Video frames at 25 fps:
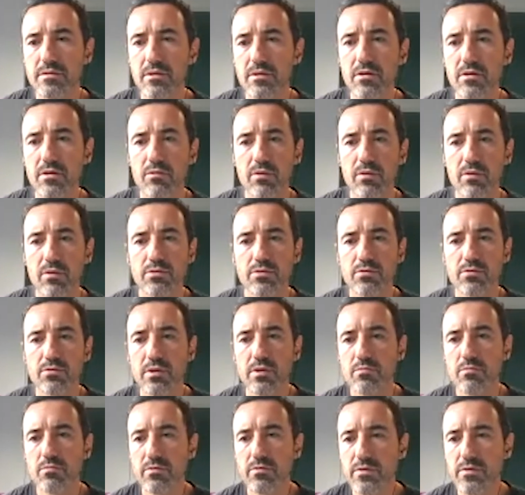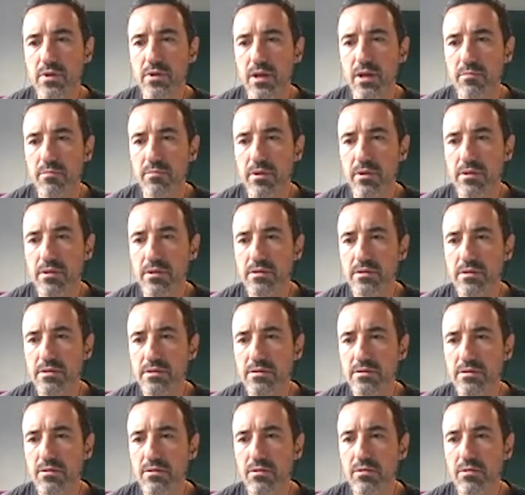where you remove the label.
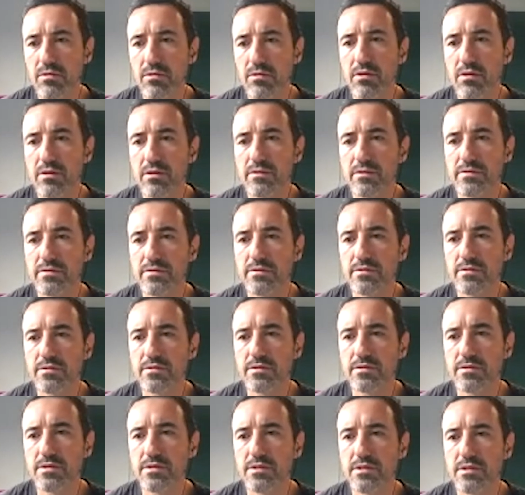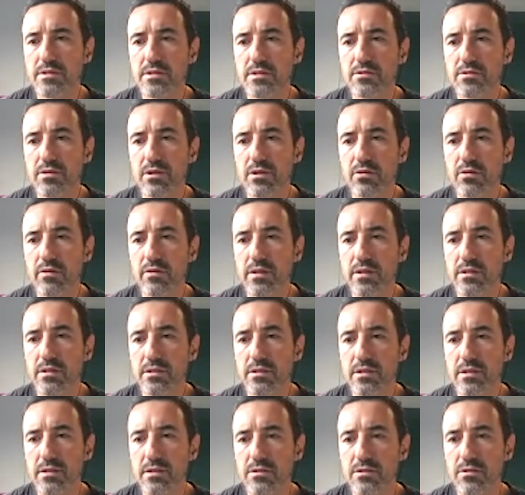It's a law of the equivalence.
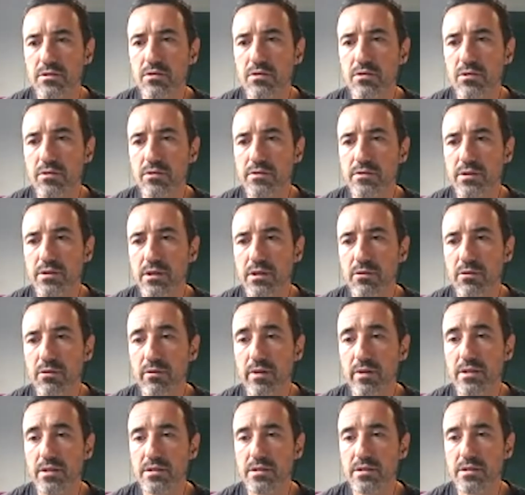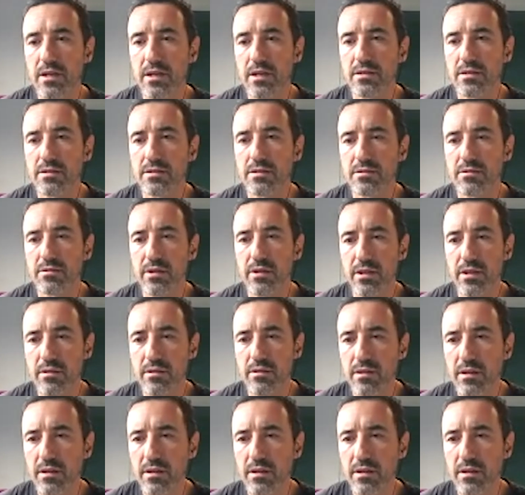It's a law of the equivalence class. Okay.